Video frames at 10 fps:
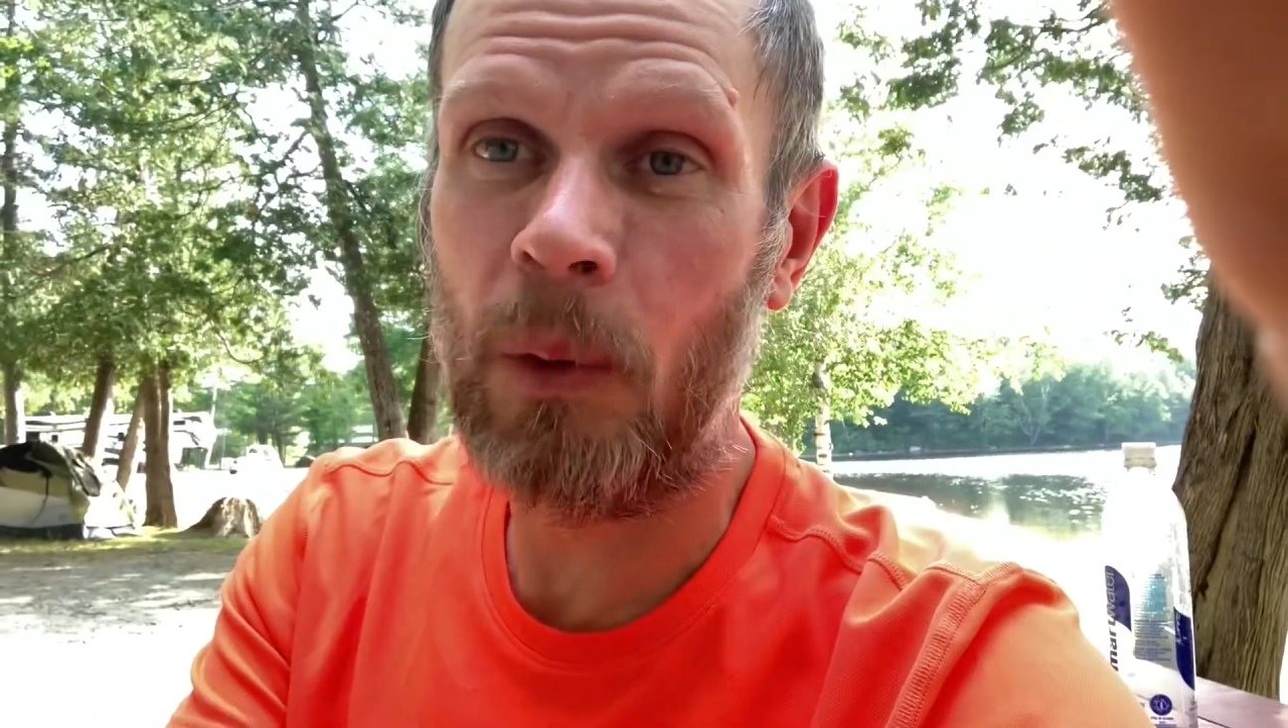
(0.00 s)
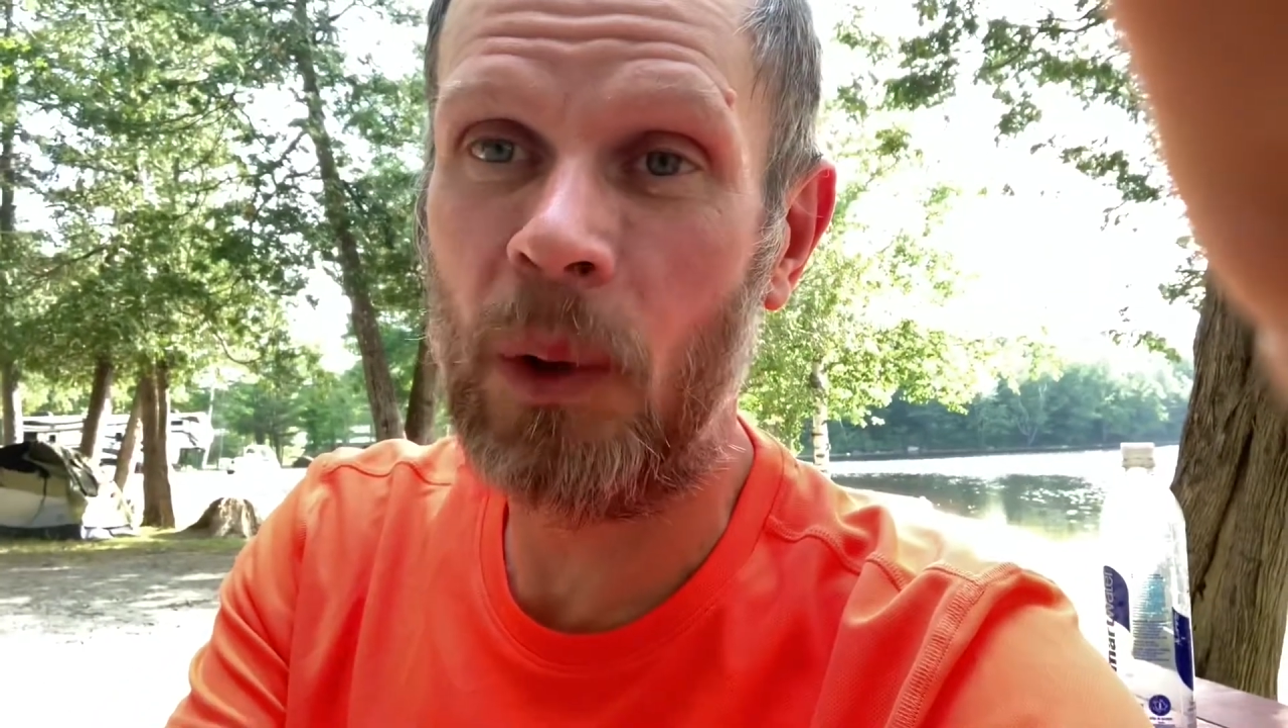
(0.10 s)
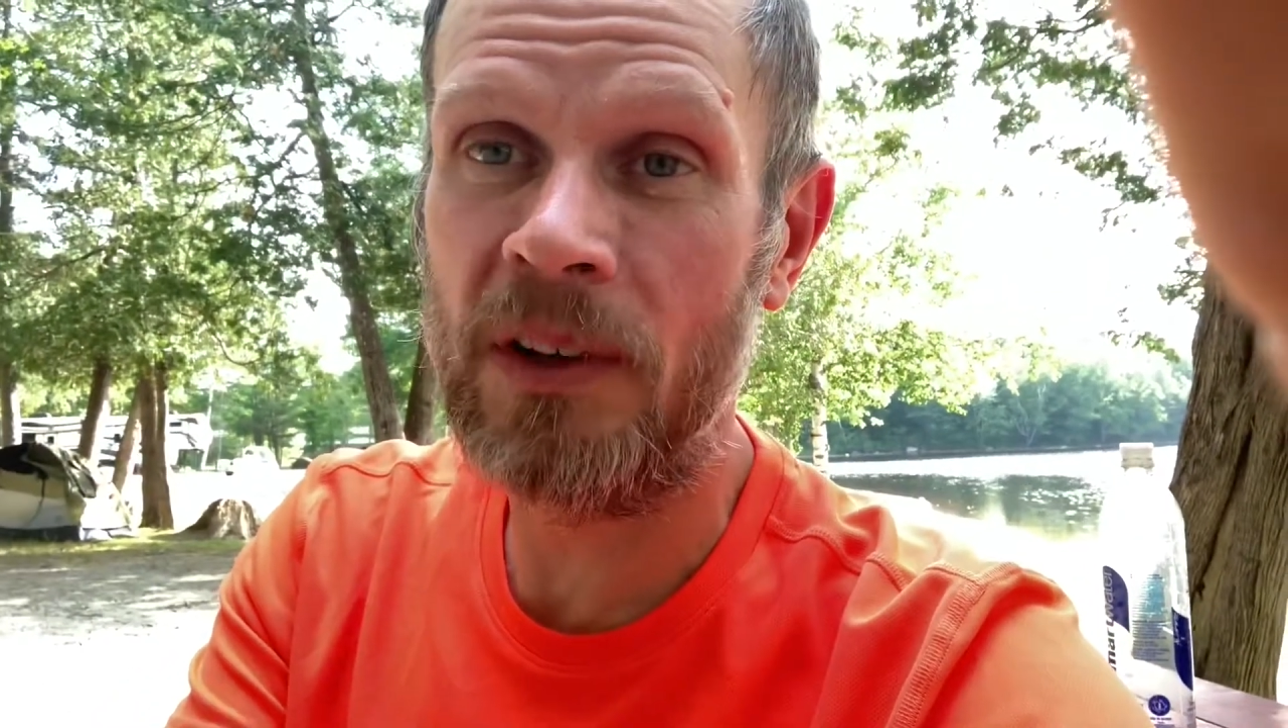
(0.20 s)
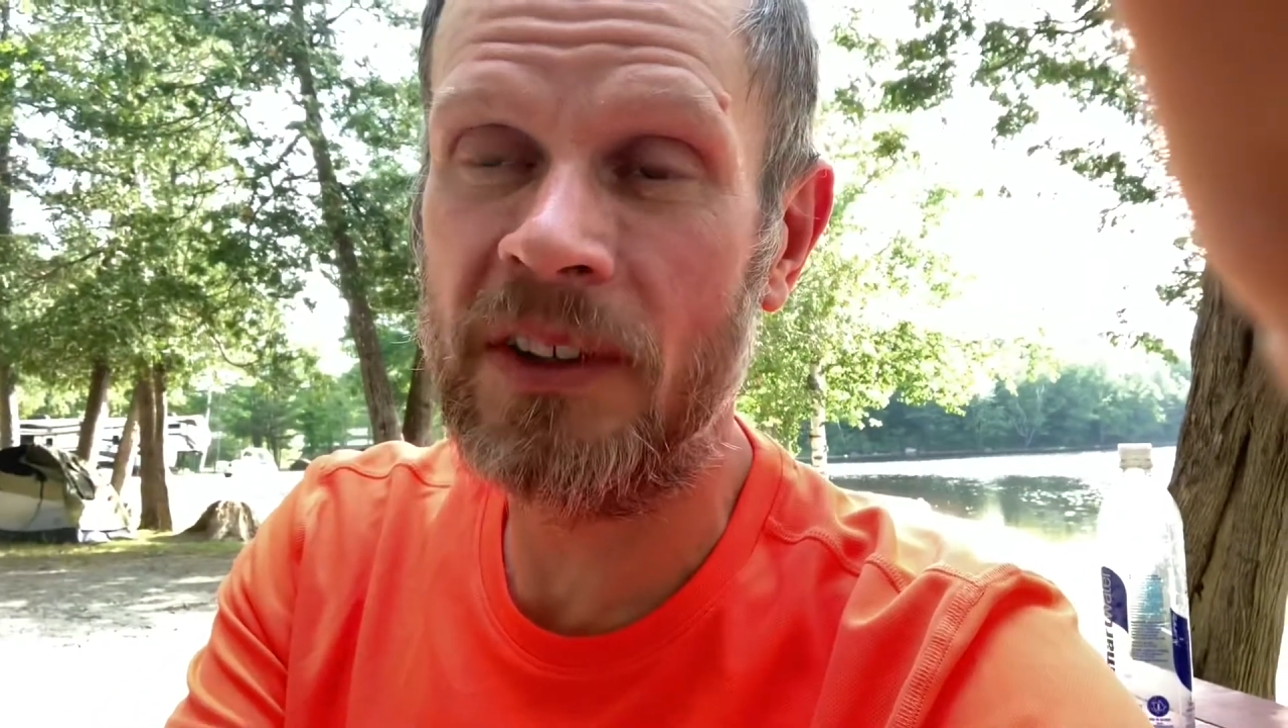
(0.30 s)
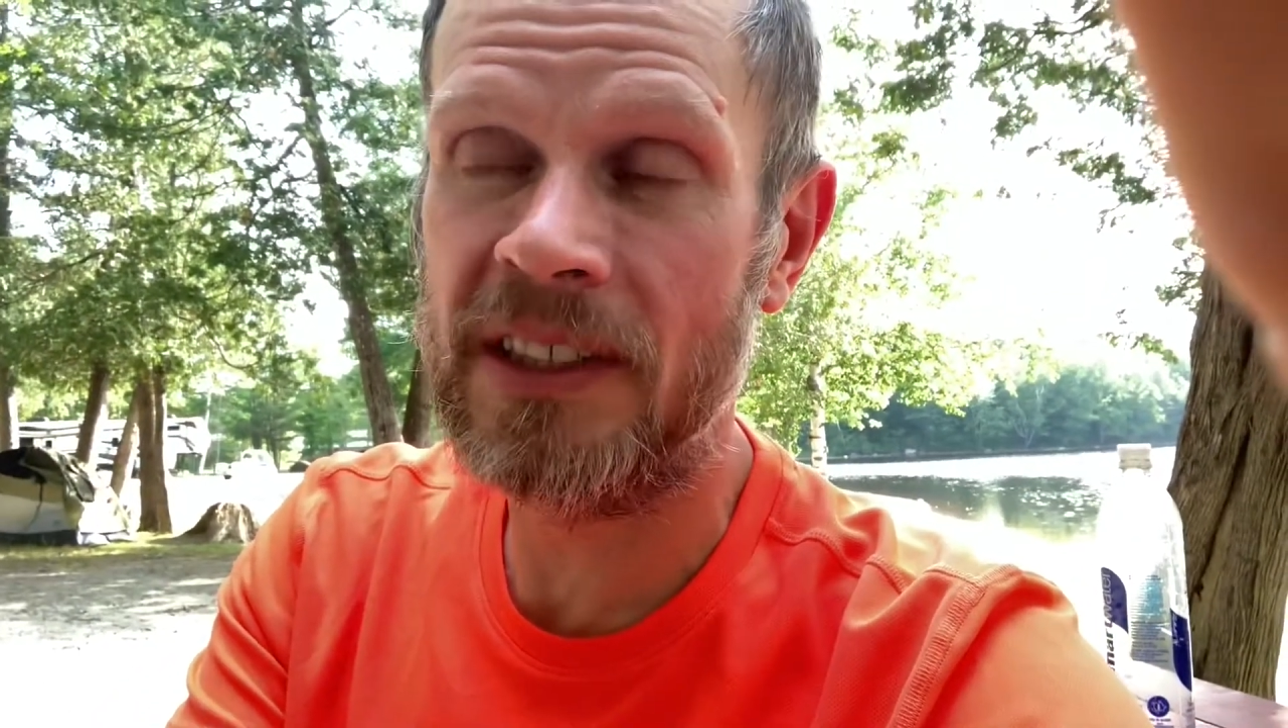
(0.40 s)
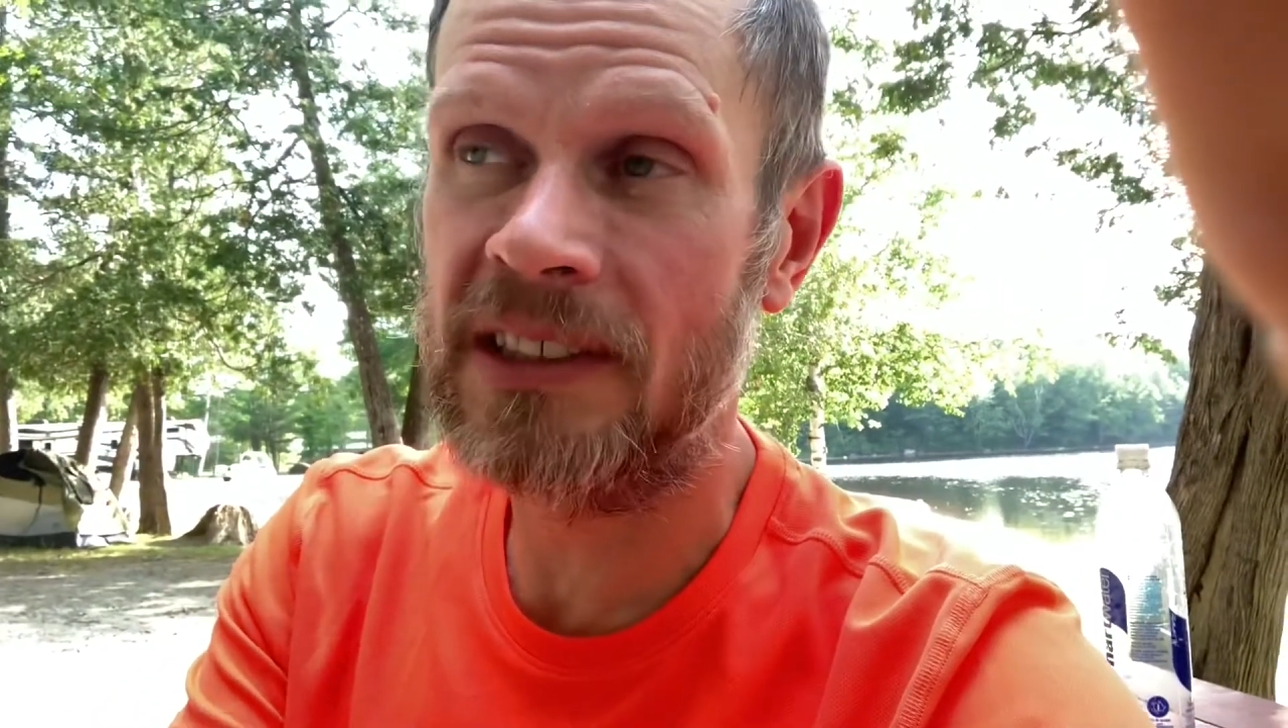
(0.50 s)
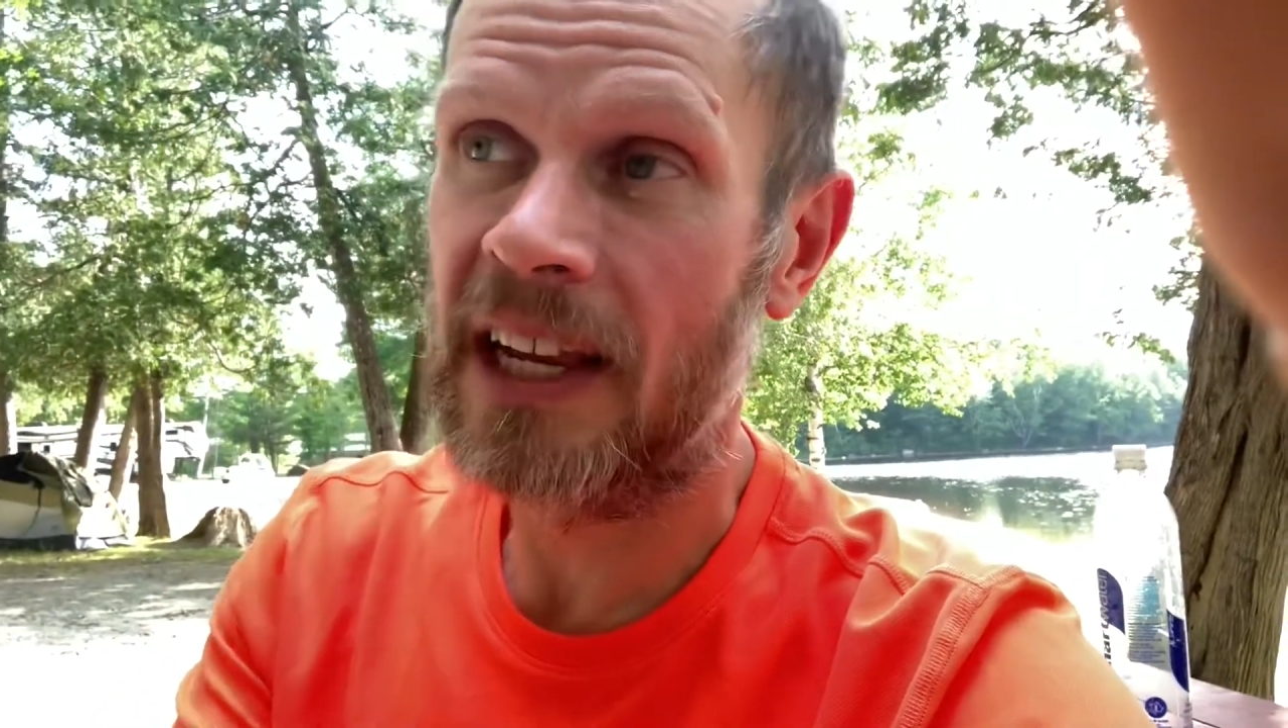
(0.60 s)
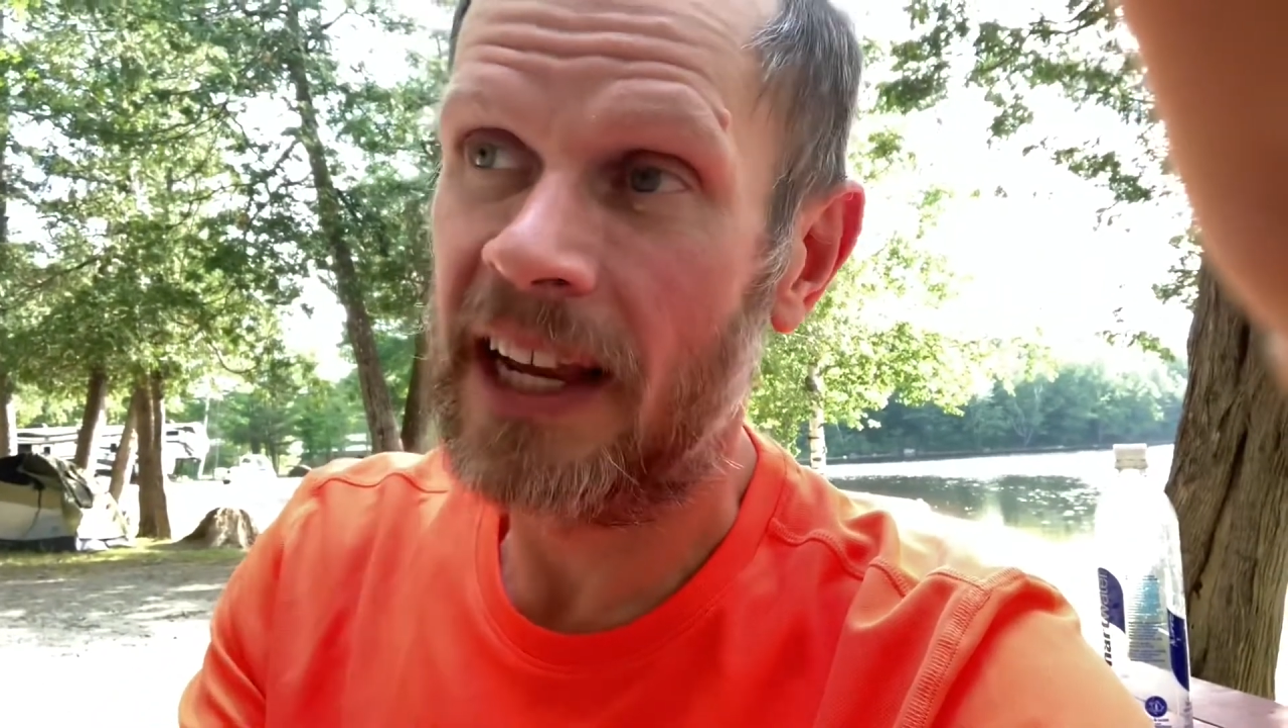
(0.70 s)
wilderness,